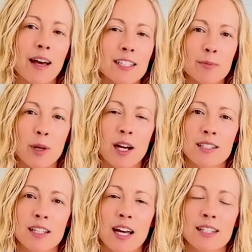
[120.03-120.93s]
less
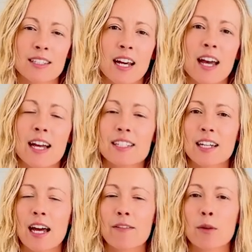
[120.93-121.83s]
processed. It's
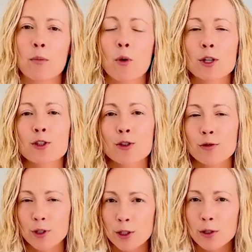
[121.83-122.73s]
gonna have a more
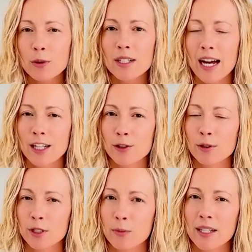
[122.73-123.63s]
true
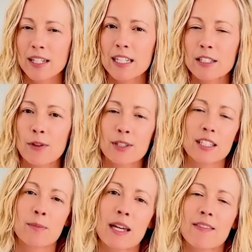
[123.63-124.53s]
natural sweetness
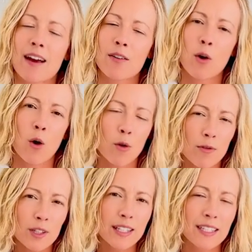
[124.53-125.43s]
versus being that
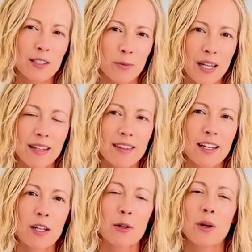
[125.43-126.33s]
overly sweet
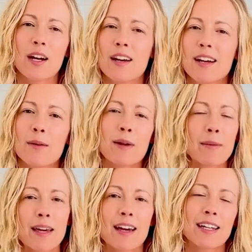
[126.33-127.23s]
that you
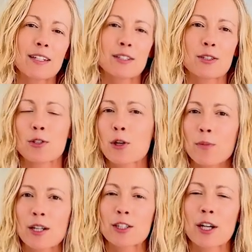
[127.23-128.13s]
maybe can't eat
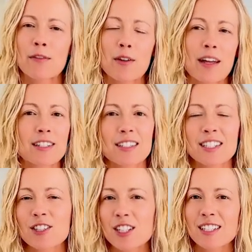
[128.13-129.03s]
too much of, or that
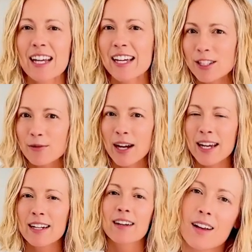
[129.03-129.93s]
doesn't just taste right.